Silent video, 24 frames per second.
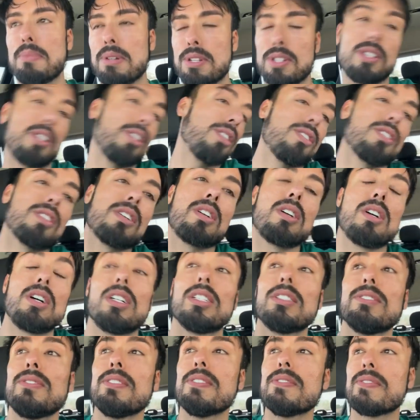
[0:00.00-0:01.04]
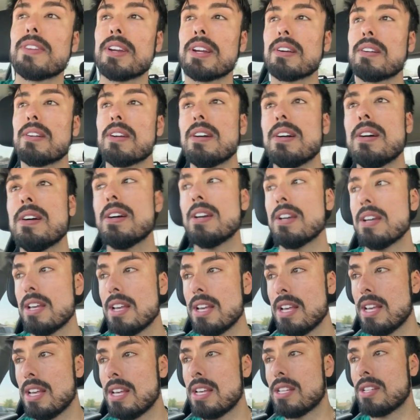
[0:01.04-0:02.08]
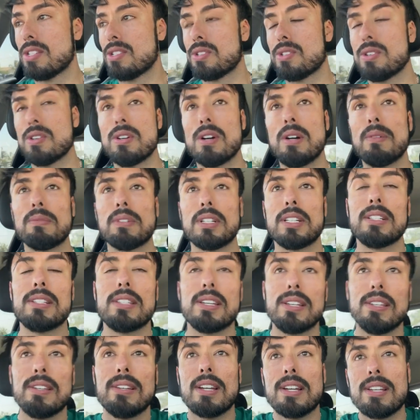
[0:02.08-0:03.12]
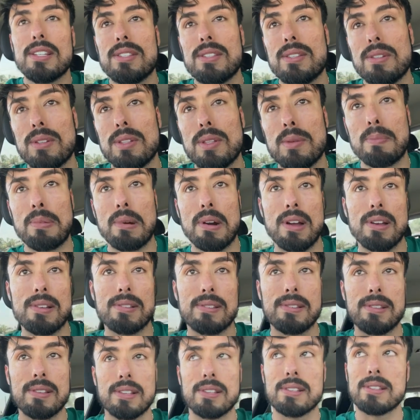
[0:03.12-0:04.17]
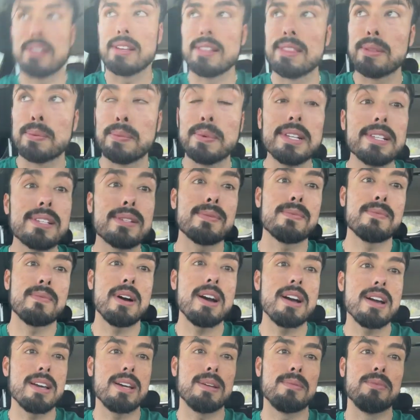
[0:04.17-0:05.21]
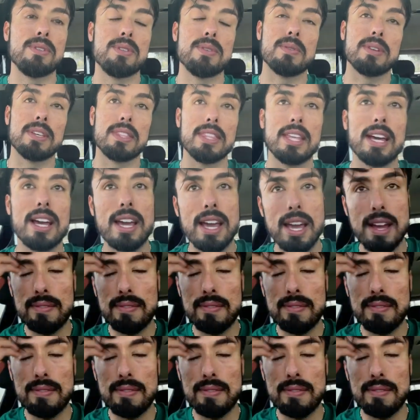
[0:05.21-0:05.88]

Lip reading: procedure called Vivaer. So I'm going to tell you guys through the process. And the reason why I'm doing that,